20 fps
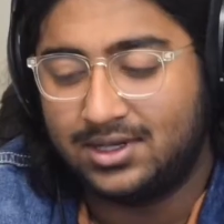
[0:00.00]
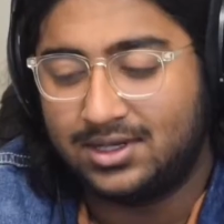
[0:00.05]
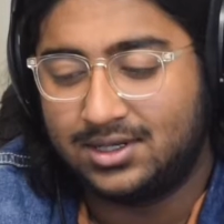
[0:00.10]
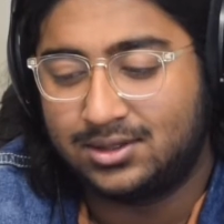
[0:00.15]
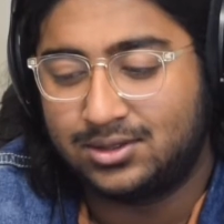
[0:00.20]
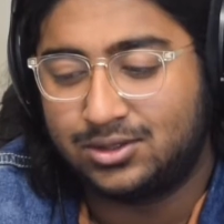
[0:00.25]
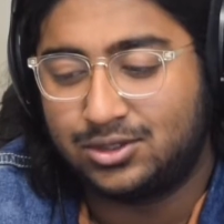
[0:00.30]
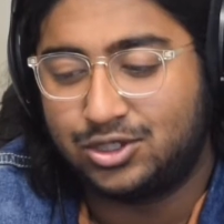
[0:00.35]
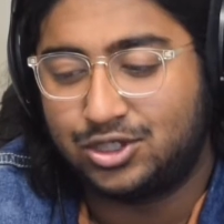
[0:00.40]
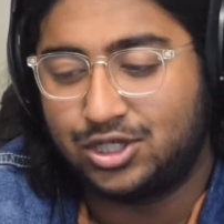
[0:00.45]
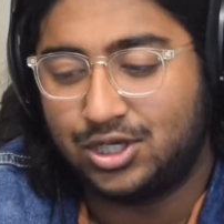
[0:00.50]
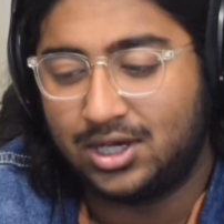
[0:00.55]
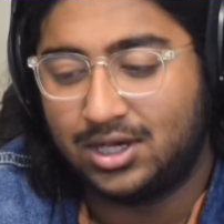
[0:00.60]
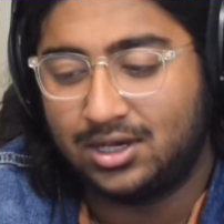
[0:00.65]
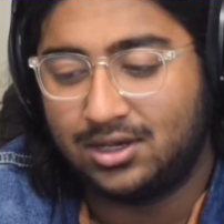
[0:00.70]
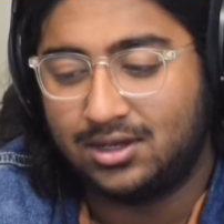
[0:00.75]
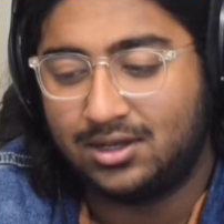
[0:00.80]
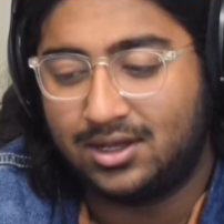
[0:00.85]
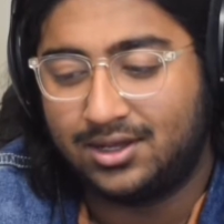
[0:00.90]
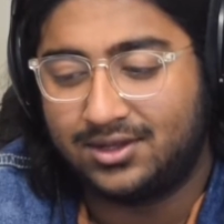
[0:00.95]
to
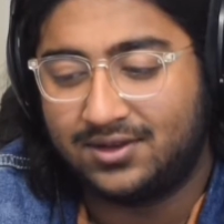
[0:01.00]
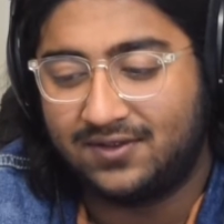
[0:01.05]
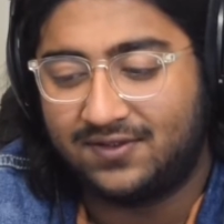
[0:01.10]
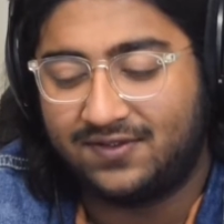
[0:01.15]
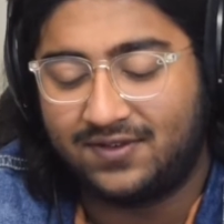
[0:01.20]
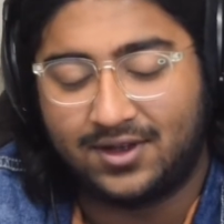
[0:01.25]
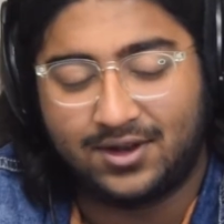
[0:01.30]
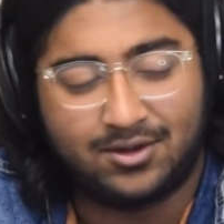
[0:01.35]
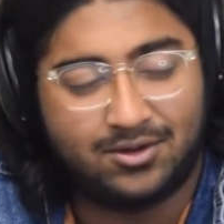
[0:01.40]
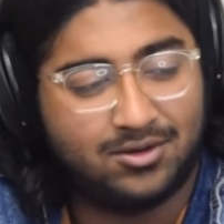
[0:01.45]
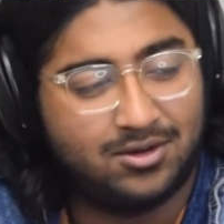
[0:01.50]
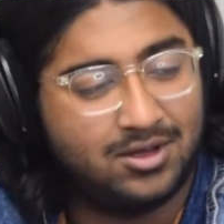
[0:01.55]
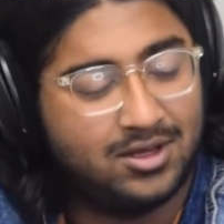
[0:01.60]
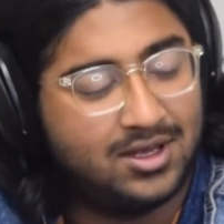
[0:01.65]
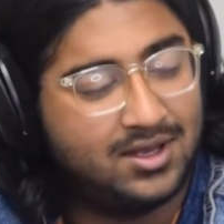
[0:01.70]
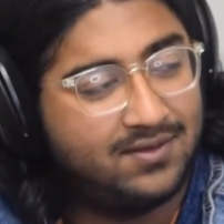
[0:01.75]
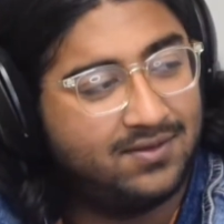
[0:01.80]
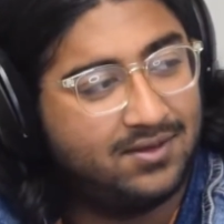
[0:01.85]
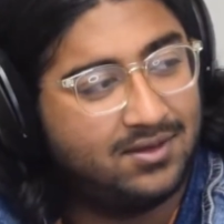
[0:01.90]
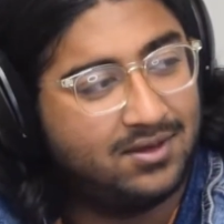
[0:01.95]
jail on the federal
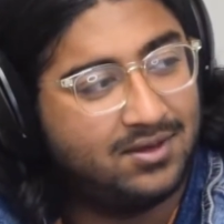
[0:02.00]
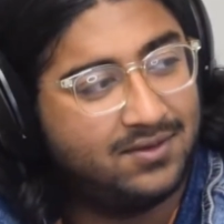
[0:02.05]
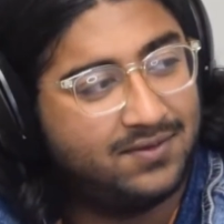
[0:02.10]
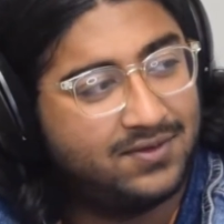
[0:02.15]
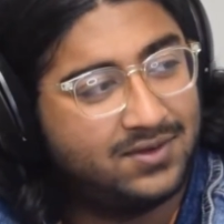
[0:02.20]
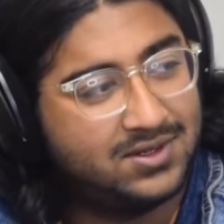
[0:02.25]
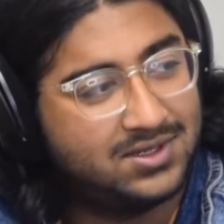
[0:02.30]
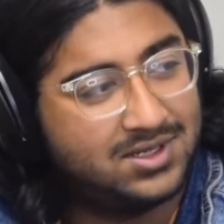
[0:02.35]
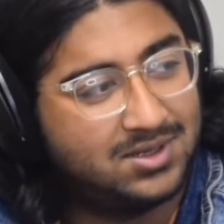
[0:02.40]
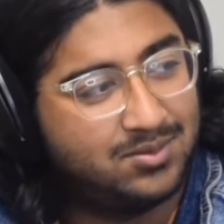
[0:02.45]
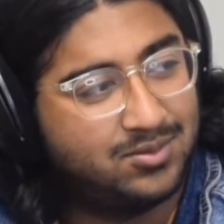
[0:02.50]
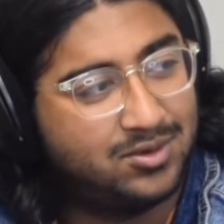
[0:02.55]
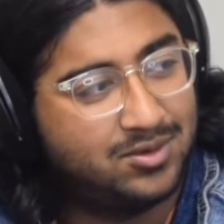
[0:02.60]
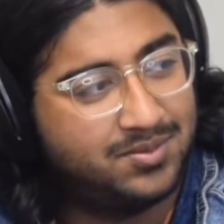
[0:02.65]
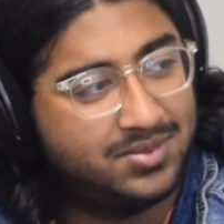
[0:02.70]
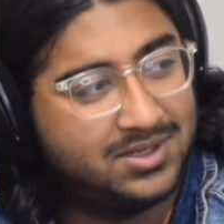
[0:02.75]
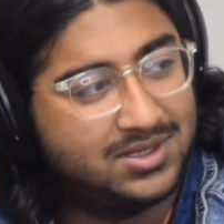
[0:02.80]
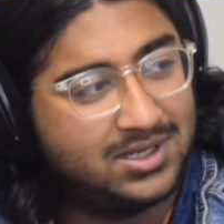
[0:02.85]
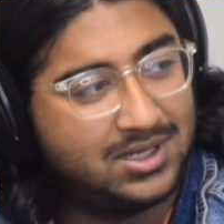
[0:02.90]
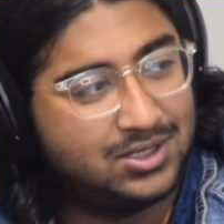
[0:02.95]
level for simple
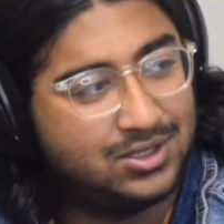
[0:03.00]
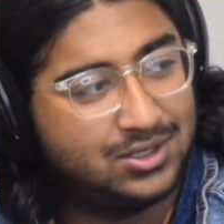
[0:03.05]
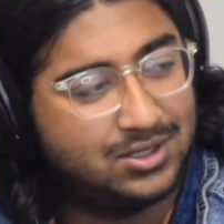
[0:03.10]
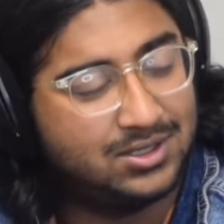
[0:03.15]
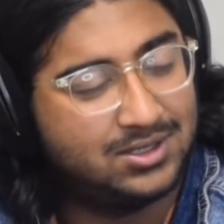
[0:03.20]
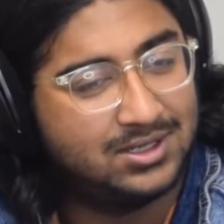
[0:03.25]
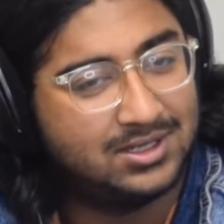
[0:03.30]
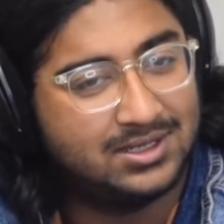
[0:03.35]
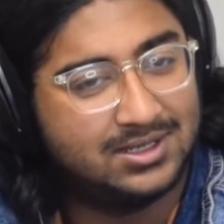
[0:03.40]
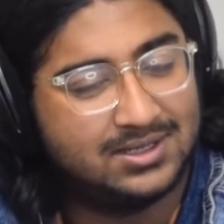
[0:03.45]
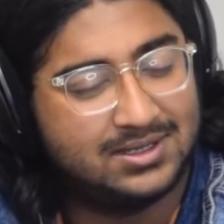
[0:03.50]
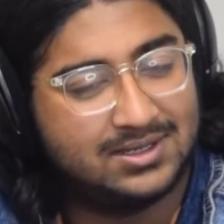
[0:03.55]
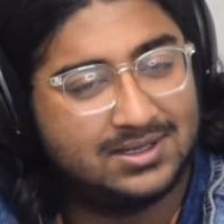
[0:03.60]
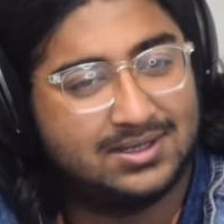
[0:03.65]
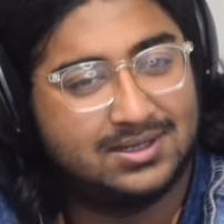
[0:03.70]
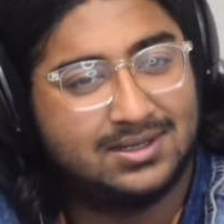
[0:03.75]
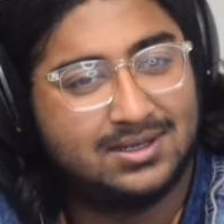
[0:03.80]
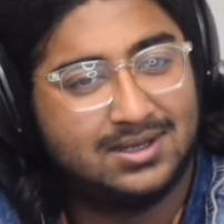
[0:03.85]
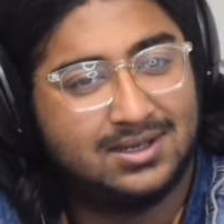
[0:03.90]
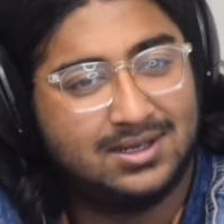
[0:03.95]
possession
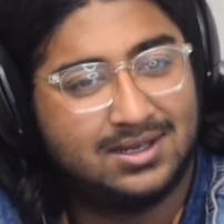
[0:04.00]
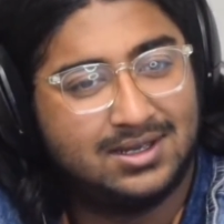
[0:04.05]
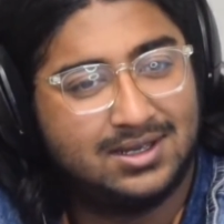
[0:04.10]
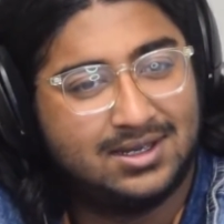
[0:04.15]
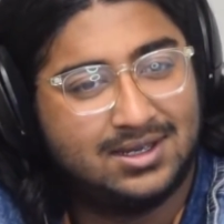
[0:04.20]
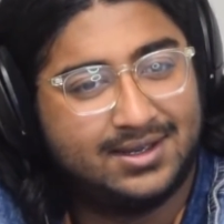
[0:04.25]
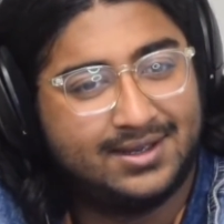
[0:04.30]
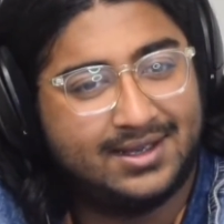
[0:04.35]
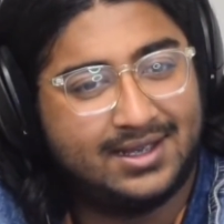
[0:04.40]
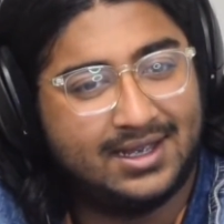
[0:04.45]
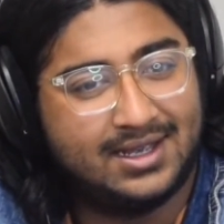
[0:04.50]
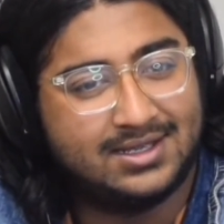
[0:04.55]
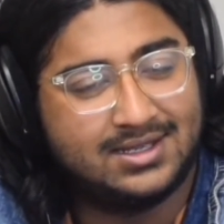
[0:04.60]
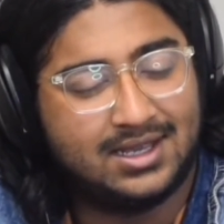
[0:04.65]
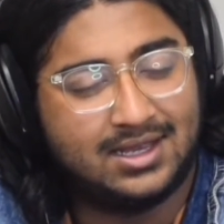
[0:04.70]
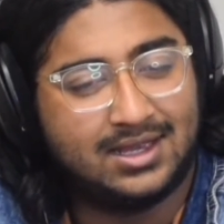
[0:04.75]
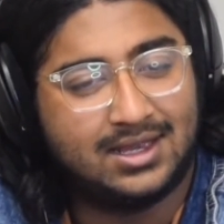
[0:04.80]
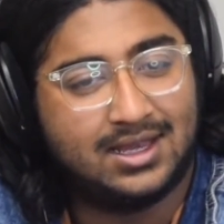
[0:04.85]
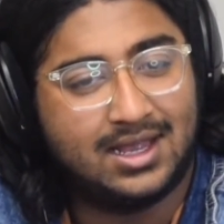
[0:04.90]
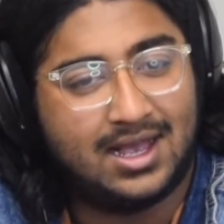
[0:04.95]
is a
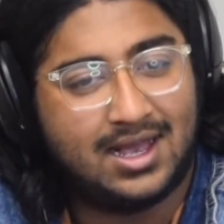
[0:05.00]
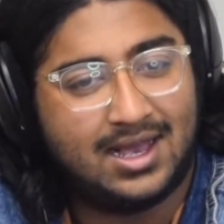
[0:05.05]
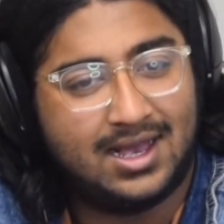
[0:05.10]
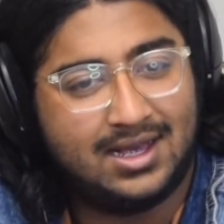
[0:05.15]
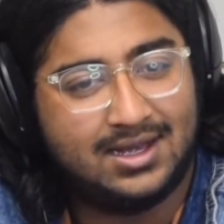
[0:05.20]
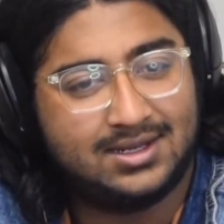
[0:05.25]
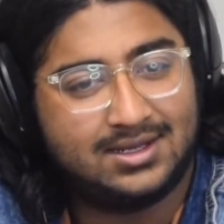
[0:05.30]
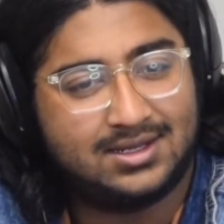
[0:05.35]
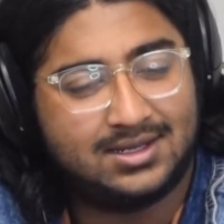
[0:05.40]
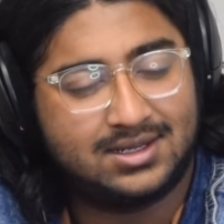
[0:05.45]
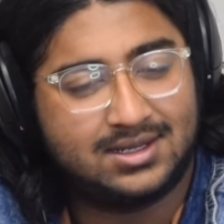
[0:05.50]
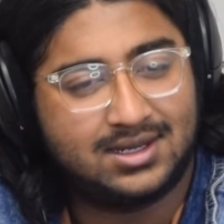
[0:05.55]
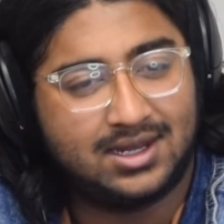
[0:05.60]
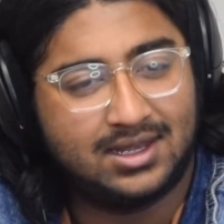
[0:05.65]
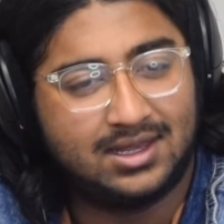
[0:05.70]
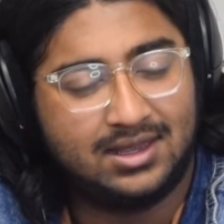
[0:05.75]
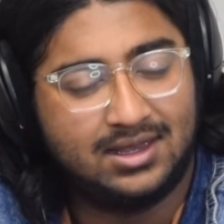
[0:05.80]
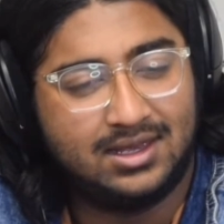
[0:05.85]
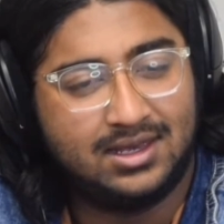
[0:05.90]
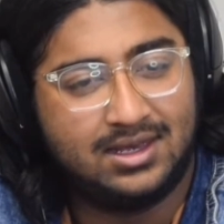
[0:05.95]
lot. I
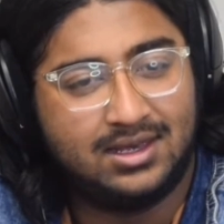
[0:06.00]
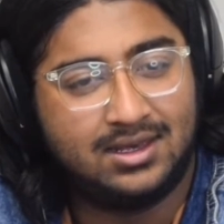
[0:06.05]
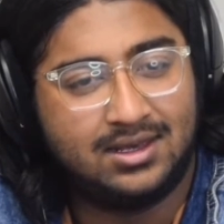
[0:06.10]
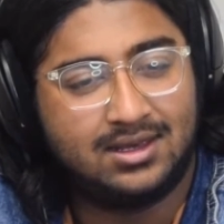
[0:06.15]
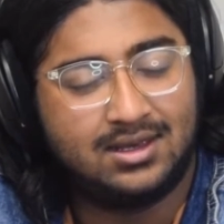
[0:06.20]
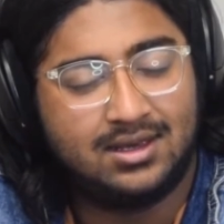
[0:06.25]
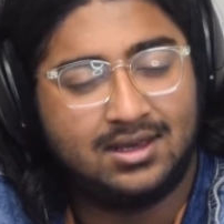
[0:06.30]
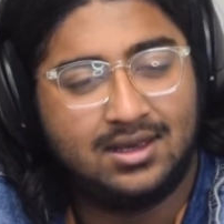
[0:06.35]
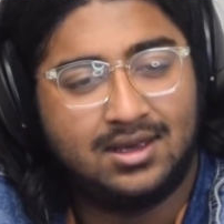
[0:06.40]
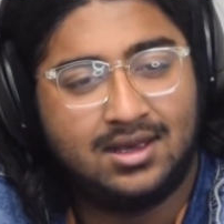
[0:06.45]
think